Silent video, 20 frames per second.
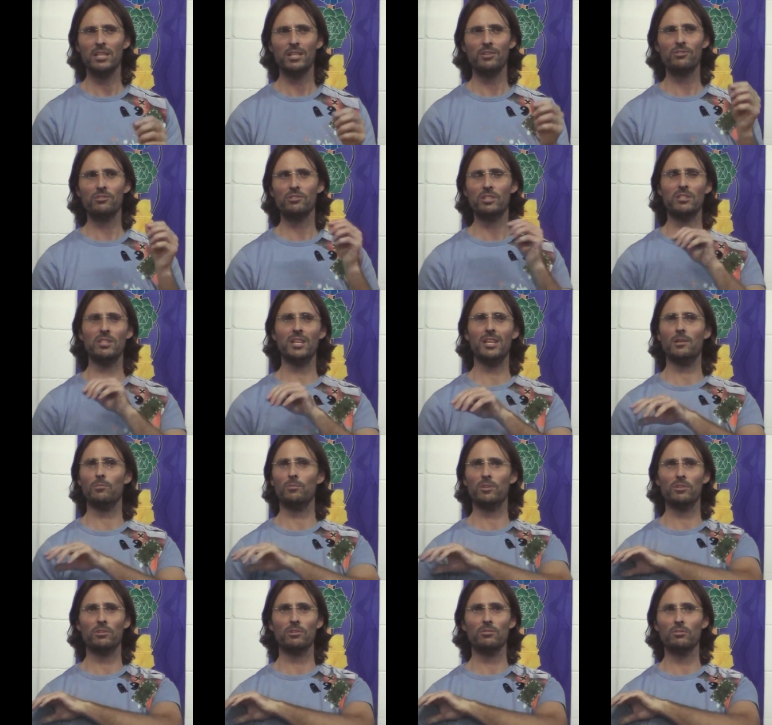is sit
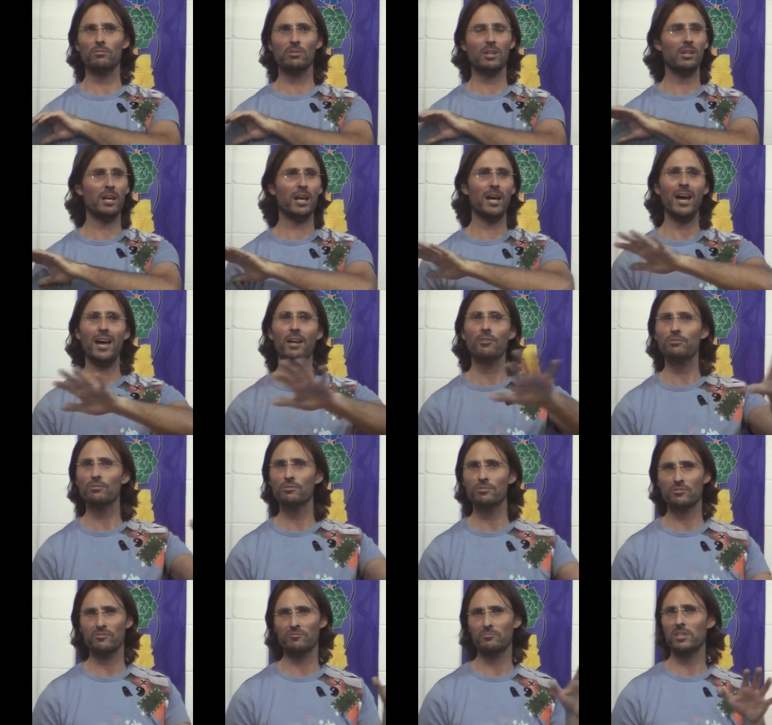down with a, like
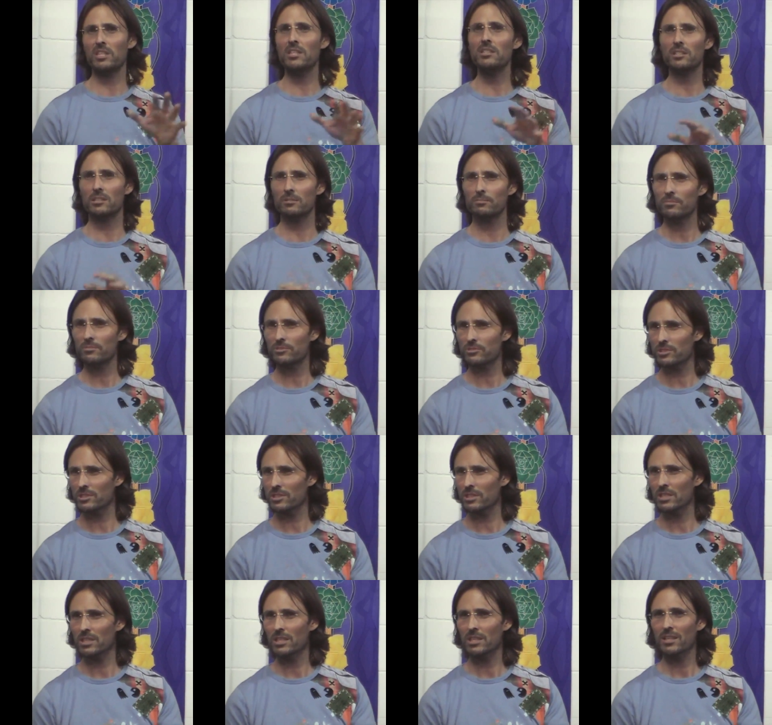hundreds of
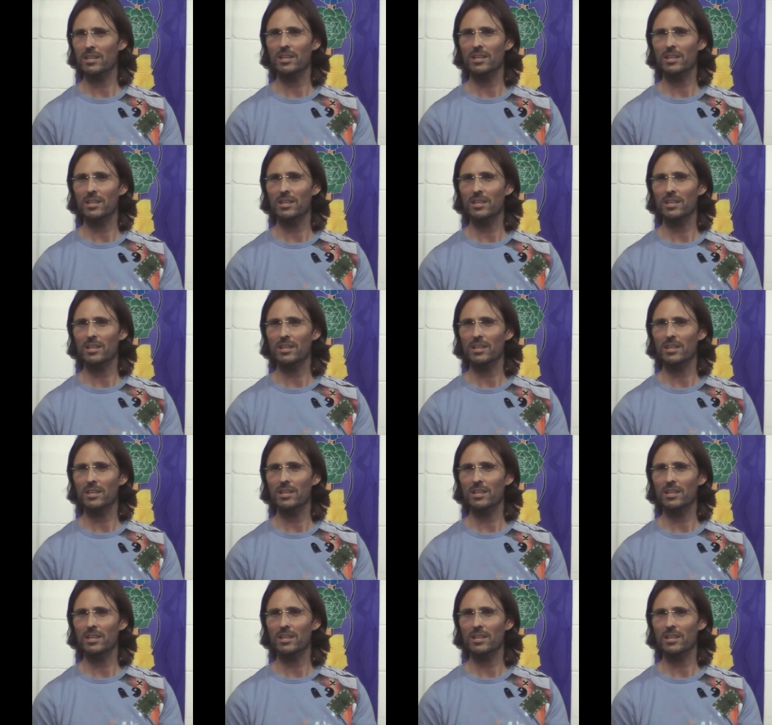mediums